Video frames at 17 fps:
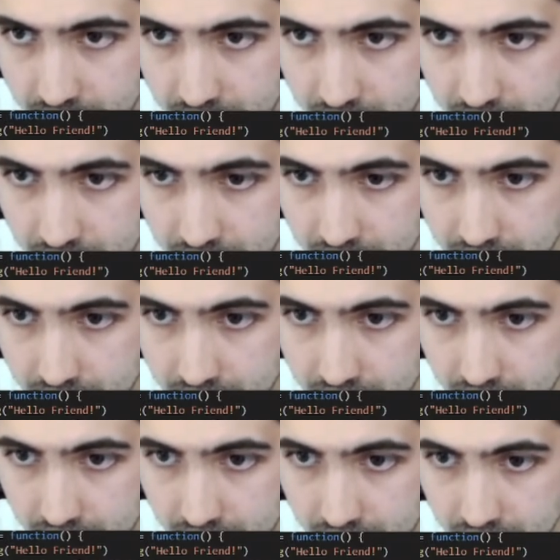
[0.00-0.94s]

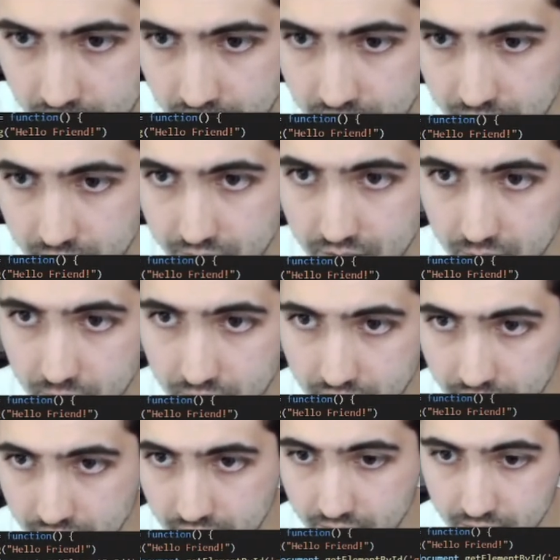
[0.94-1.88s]
And then we
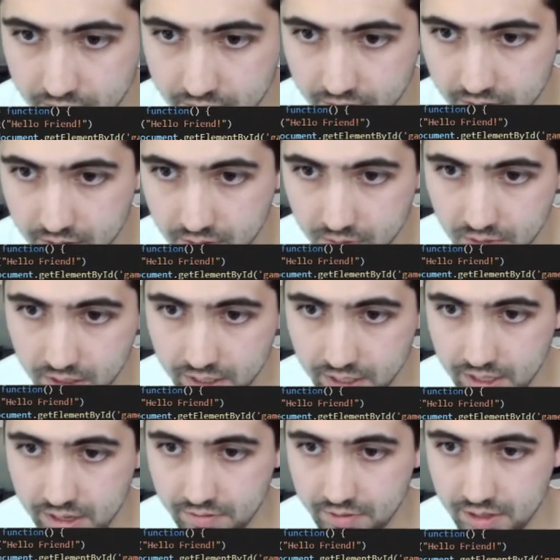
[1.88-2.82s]
have
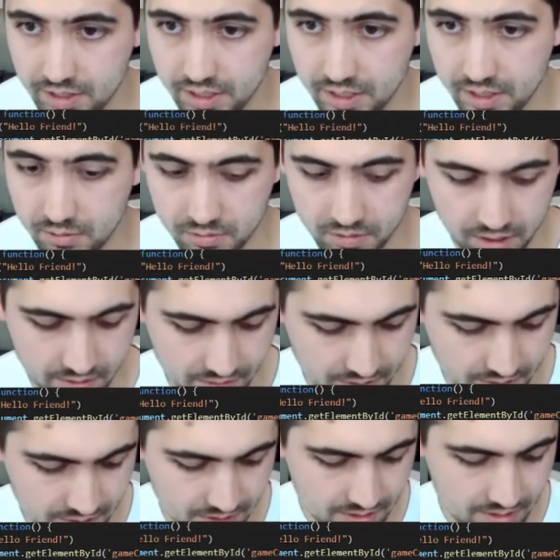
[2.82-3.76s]
what? EVT.
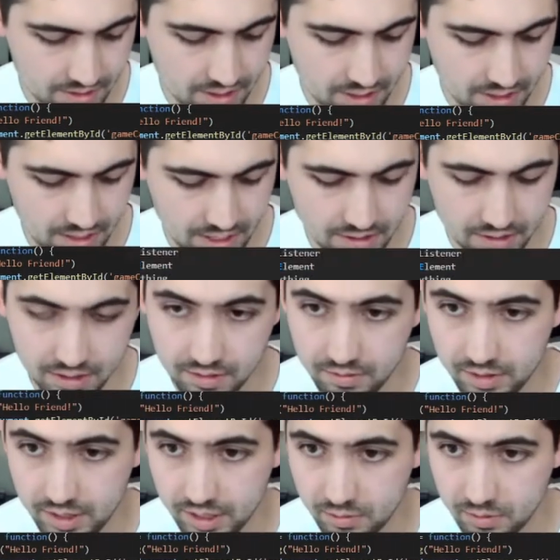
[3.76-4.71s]
Like that's an
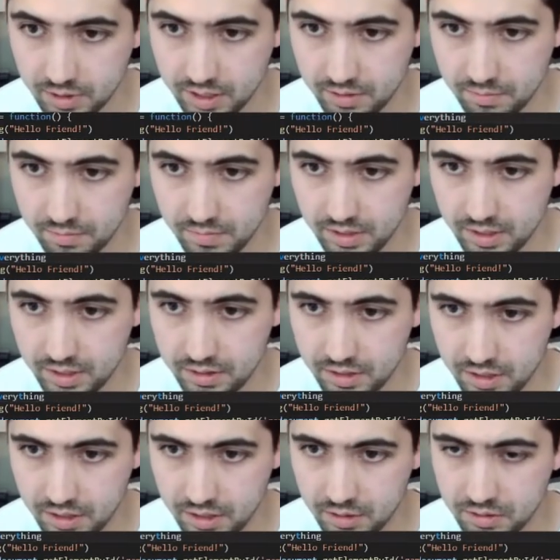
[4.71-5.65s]
event. We're going to
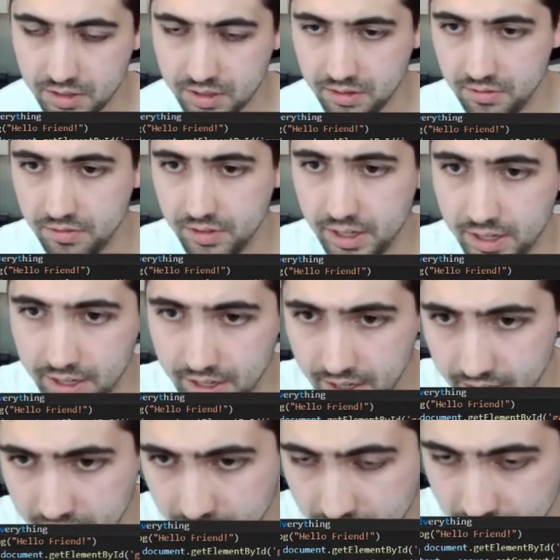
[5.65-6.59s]
use the event
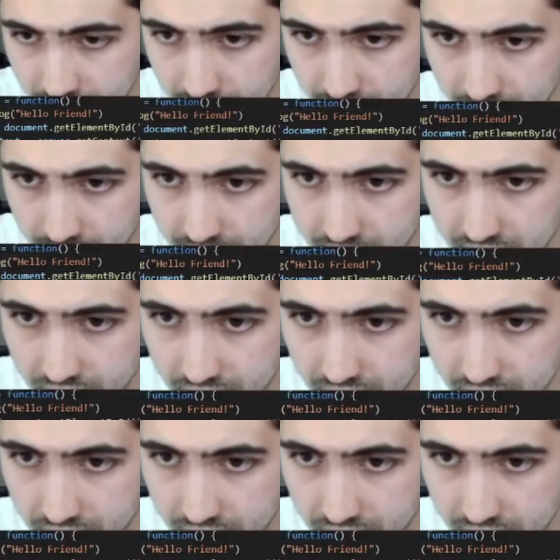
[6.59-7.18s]
as an